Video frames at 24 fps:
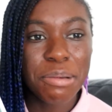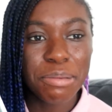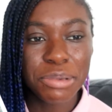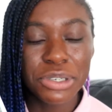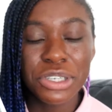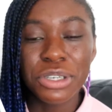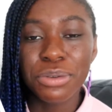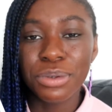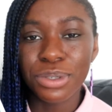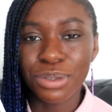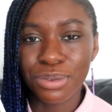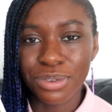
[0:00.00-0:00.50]

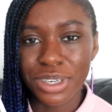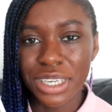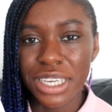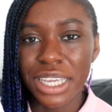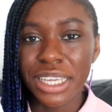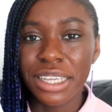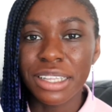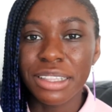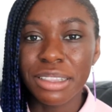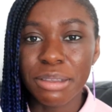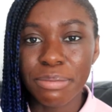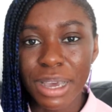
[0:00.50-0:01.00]
She was
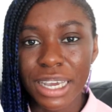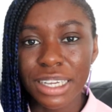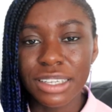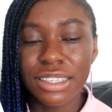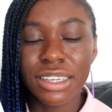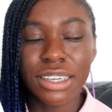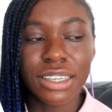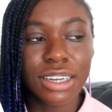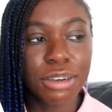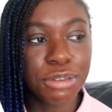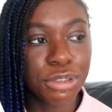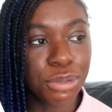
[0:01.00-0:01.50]
reading the
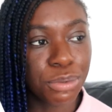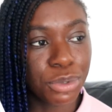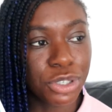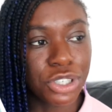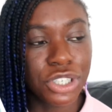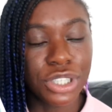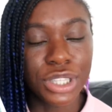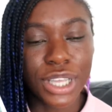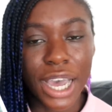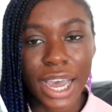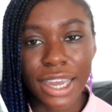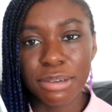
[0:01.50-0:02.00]
manga and I was
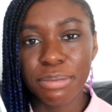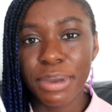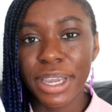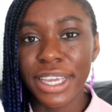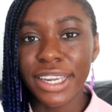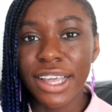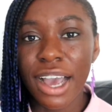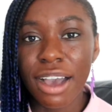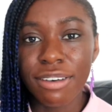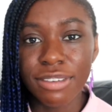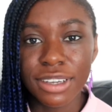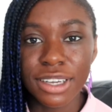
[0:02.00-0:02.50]
watching the anime
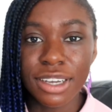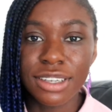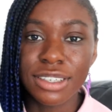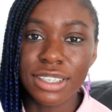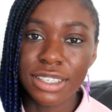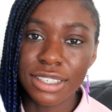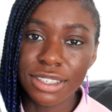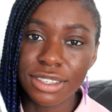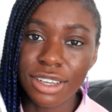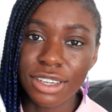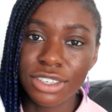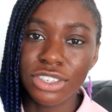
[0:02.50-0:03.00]
and having our
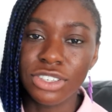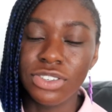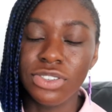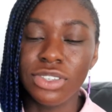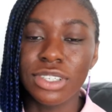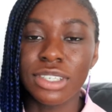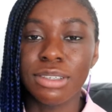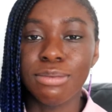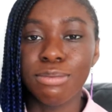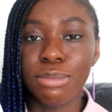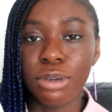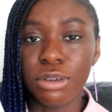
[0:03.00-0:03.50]

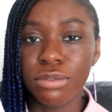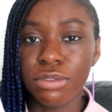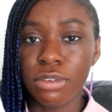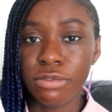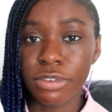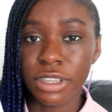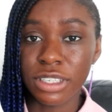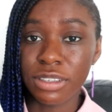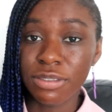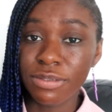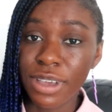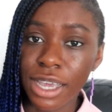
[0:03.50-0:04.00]
discussions, and both
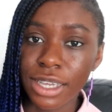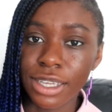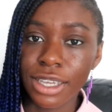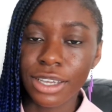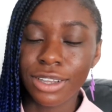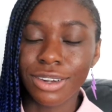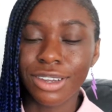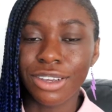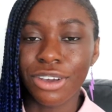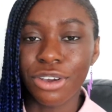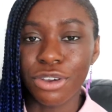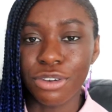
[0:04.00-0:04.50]
of us
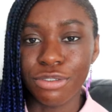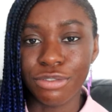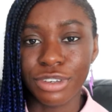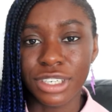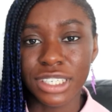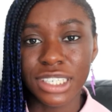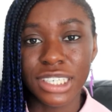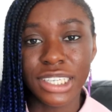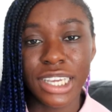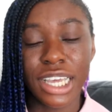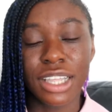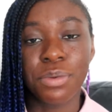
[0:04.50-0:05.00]
fangirling over
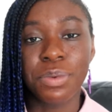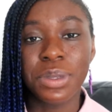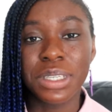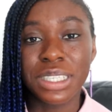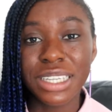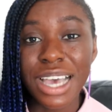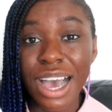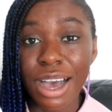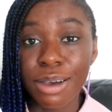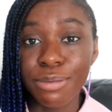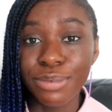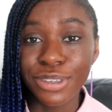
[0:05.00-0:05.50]
it together
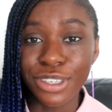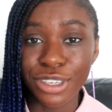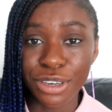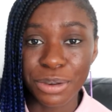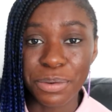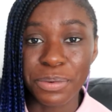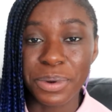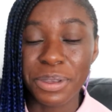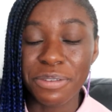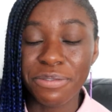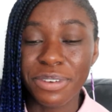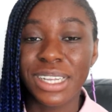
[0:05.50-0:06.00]
was
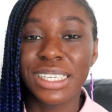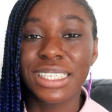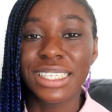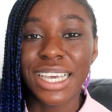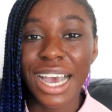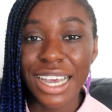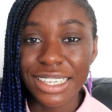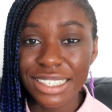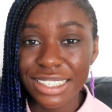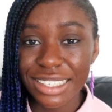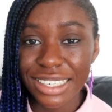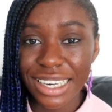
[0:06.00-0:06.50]
absolutely
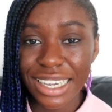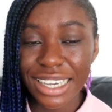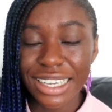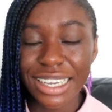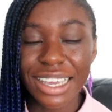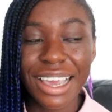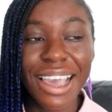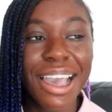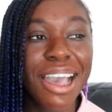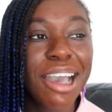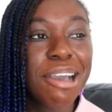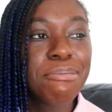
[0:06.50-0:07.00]
fantastic.